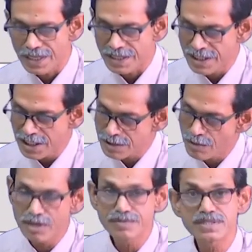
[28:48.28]
These
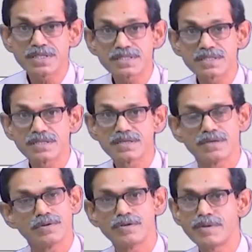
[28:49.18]
small pieces
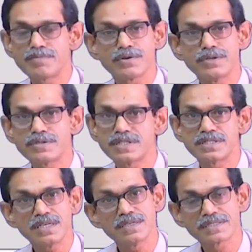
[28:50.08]
will be produced
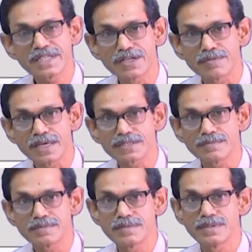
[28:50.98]
in the
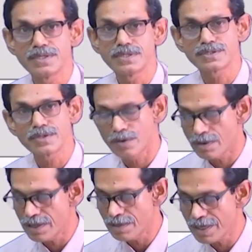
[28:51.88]
cytoplasm.
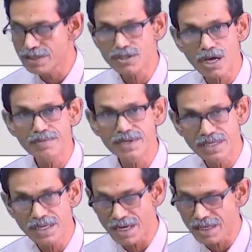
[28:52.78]
So, if I stop
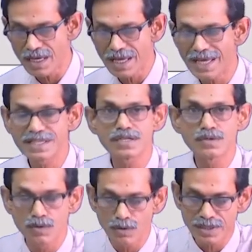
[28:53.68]
here and
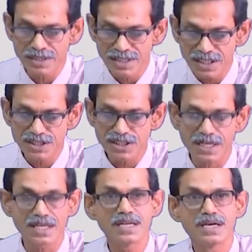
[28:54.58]
then go in this
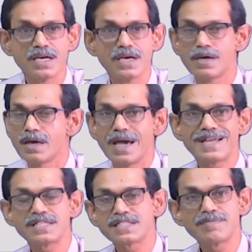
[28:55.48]
channel,
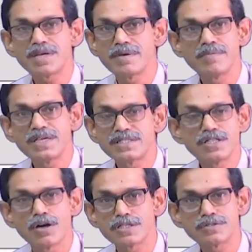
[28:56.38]
at the same time
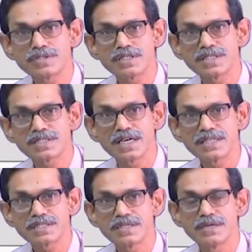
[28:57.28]
MHC also
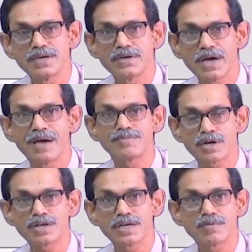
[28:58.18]
synthesized. I am
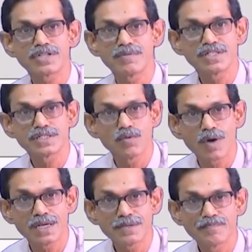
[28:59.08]
talking about the
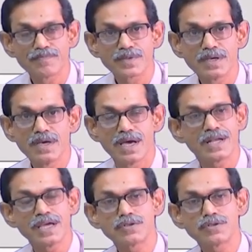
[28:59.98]
MHC1, and